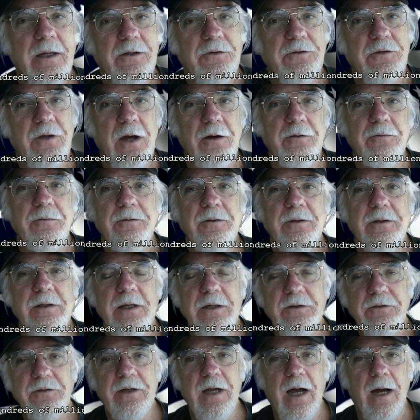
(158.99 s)
So
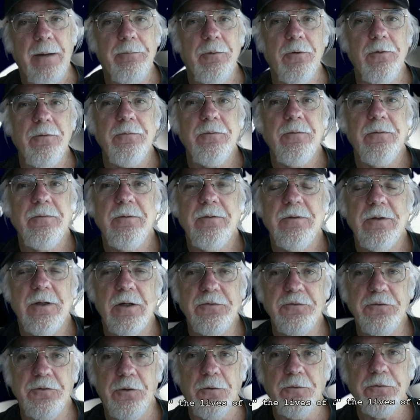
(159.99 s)
this couple,
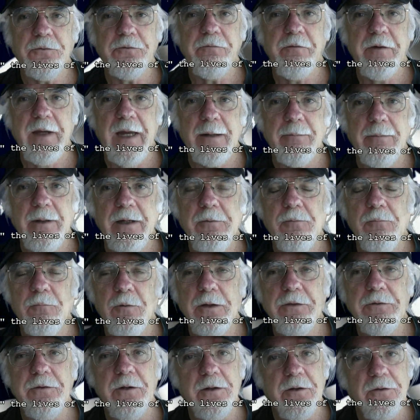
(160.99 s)
the Schultz family,
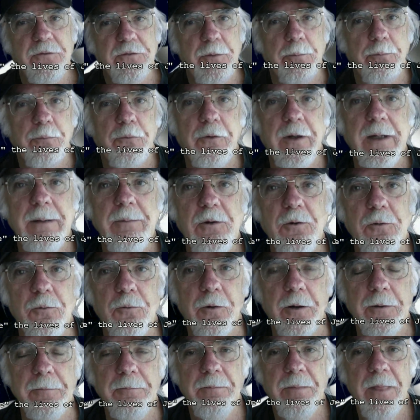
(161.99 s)
went to the Supreme
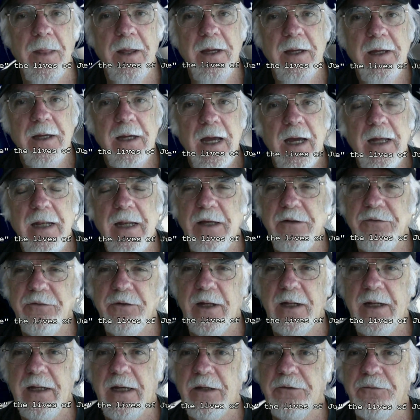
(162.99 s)
Court and they
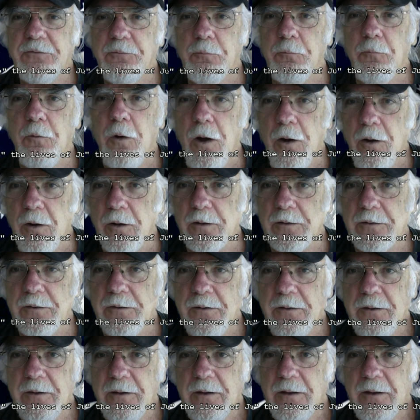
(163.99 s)
said it's wrong.